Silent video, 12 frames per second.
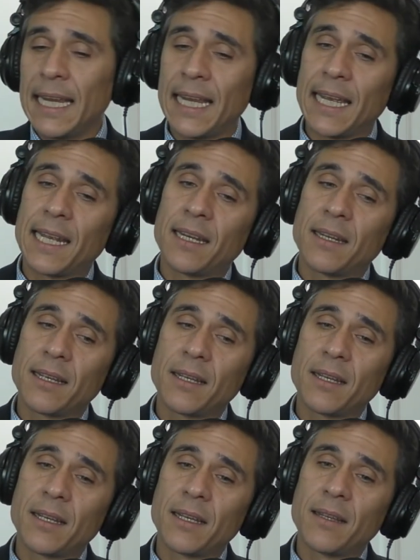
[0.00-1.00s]
And
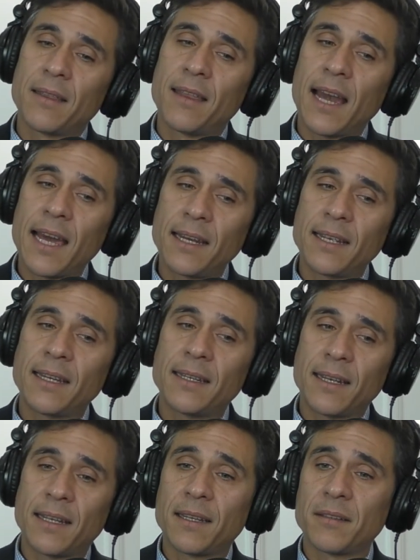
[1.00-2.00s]
that,
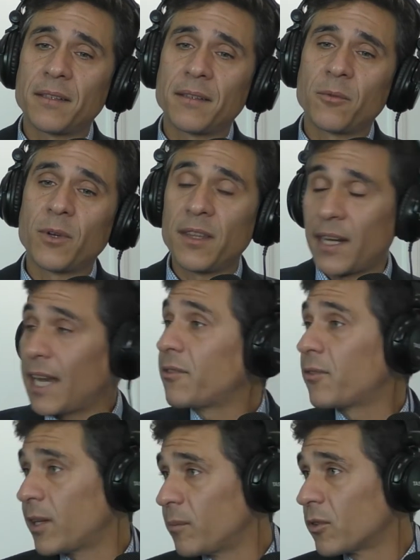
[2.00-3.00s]
and, and the way that I
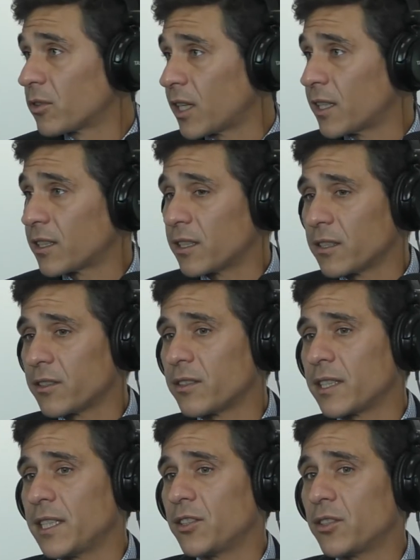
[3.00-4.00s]
frame those kind of
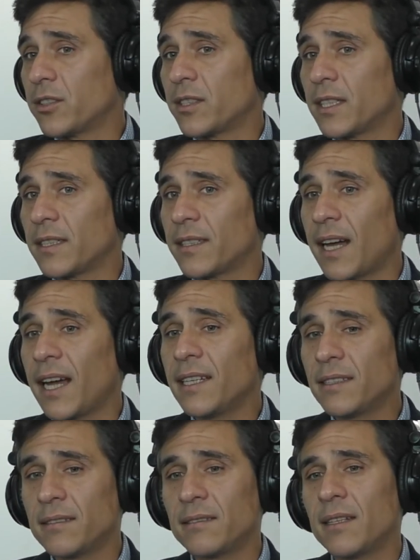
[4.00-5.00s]
consultations is
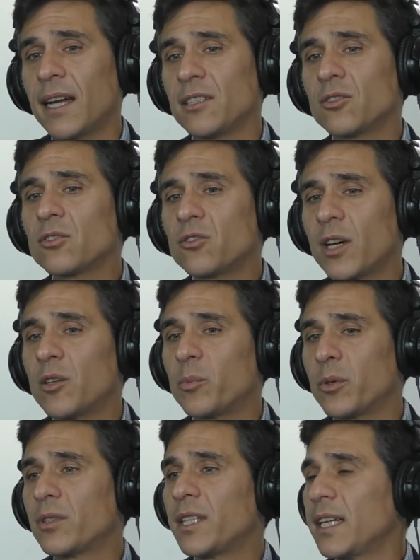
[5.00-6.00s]
I I don't try to
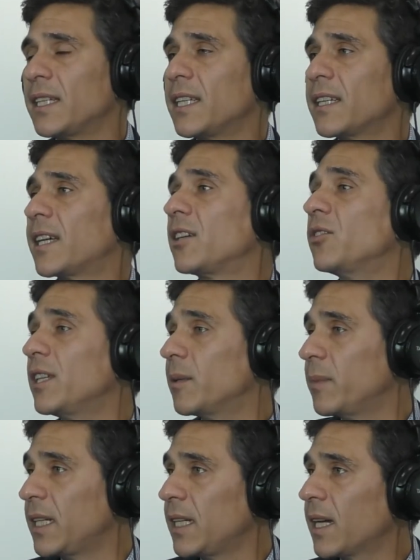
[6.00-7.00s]
push the idea that you
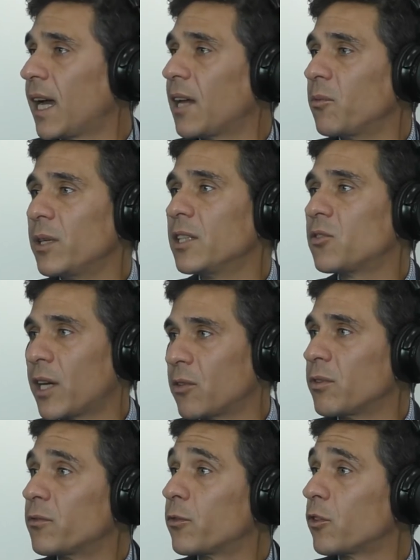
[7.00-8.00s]
need me. I really try
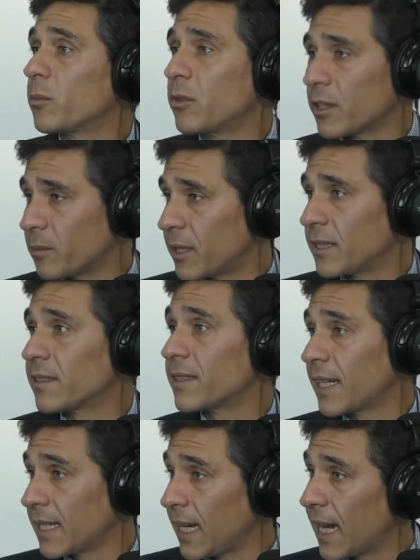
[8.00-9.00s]
to inform you as much
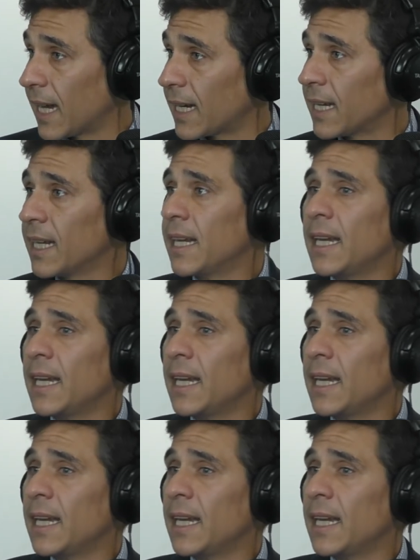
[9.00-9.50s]
as I can. Mm-hmm